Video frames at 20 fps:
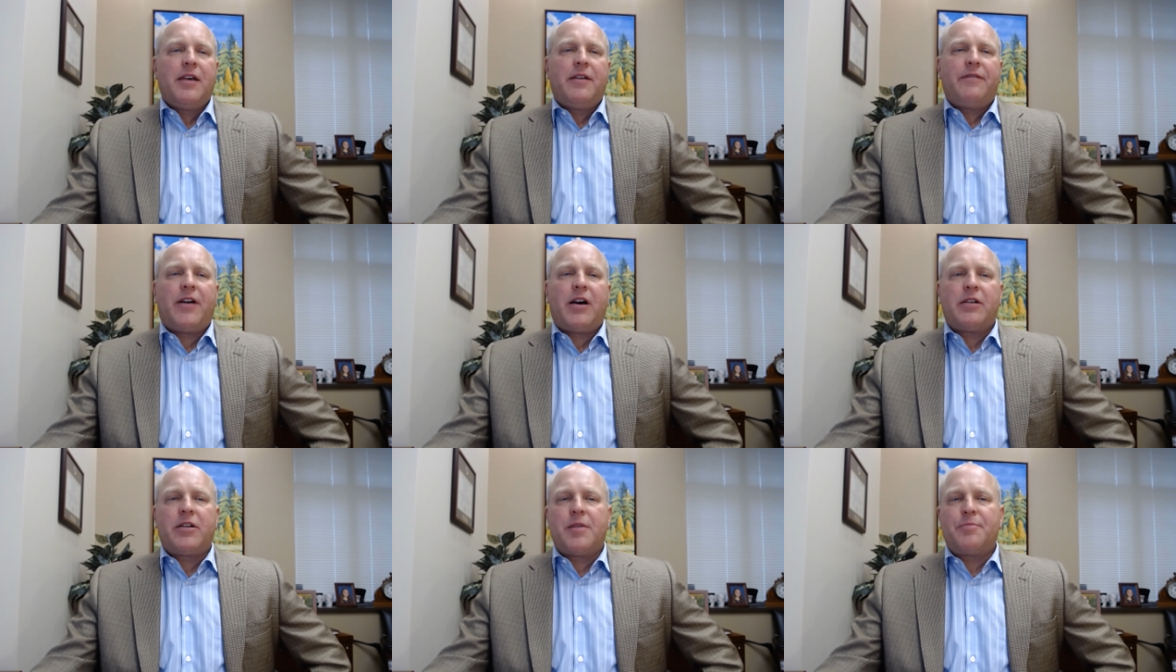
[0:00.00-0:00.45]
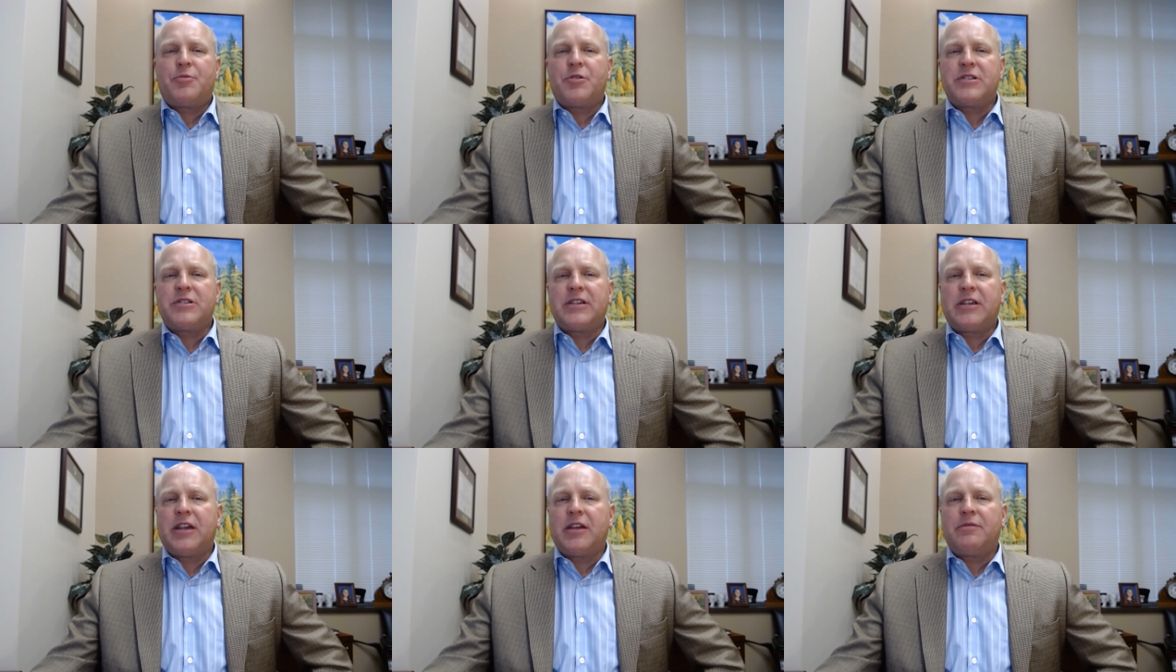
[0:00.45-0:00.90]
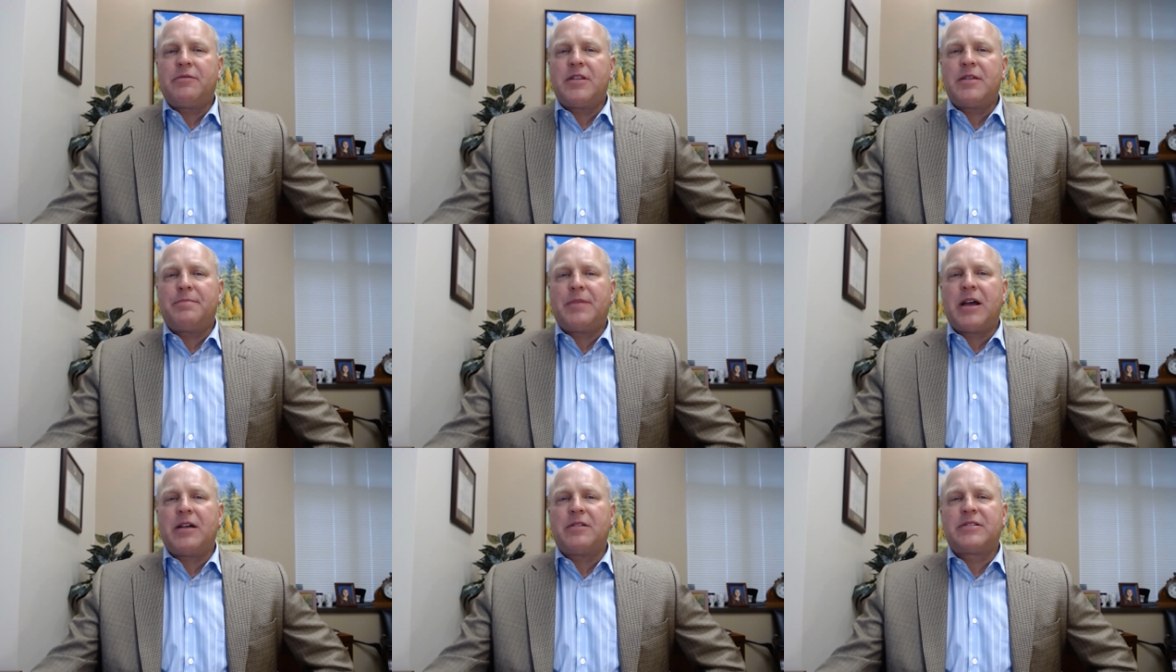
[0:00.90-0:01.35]
followed up once again
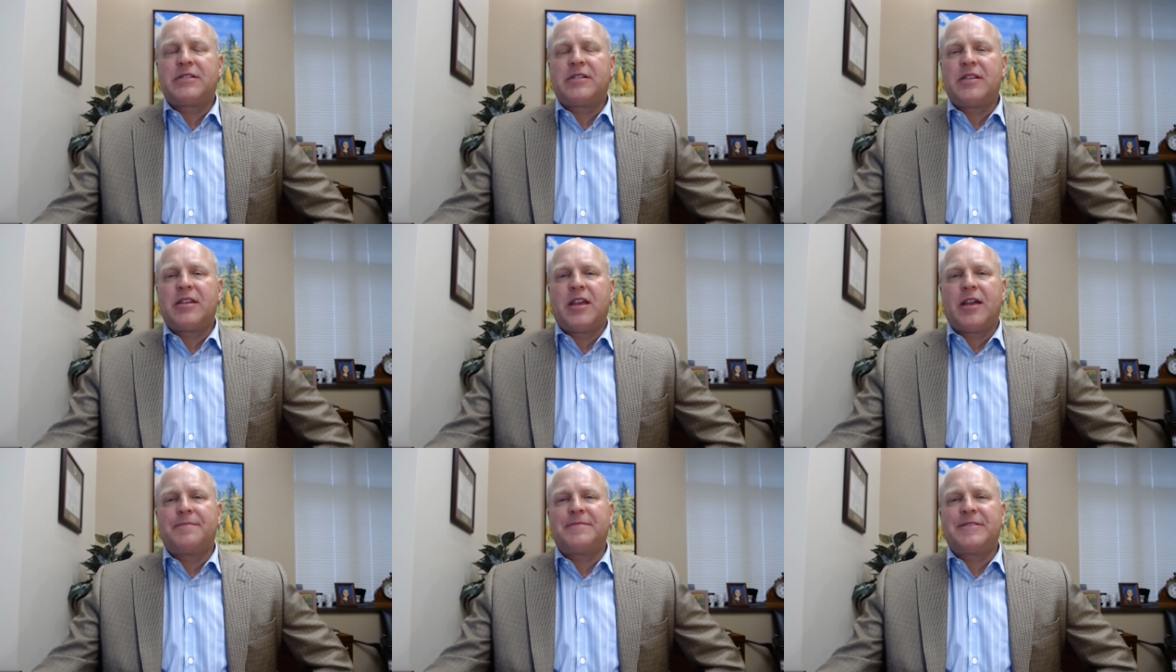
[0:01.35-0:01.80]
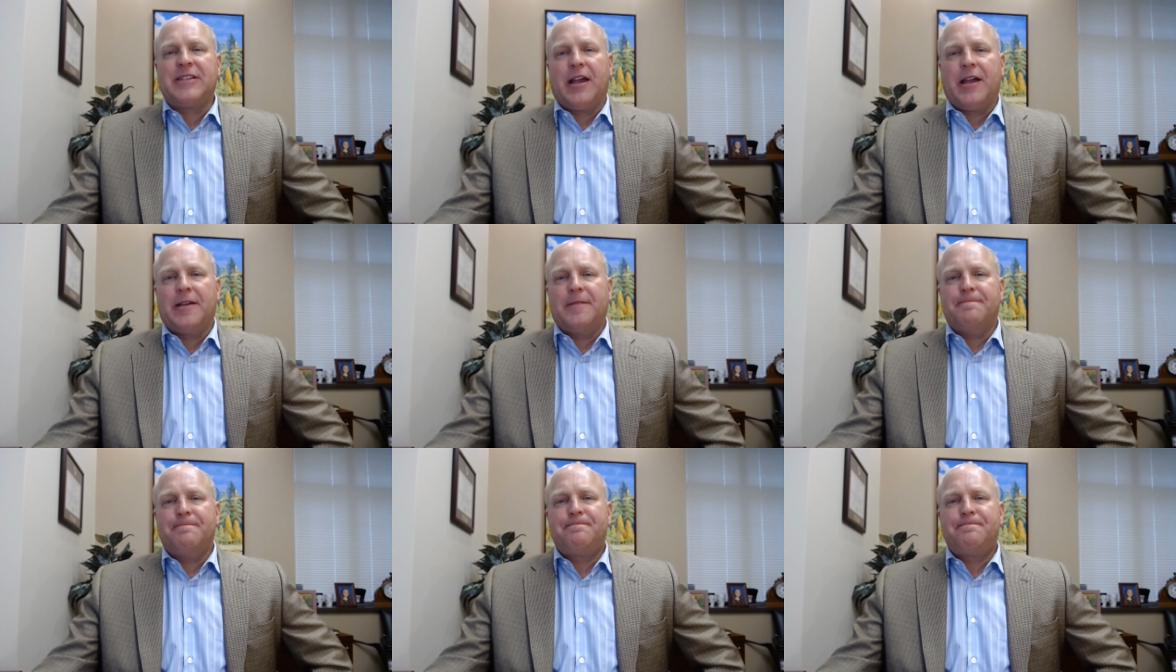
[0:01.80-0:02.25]
with a bounce to the upside.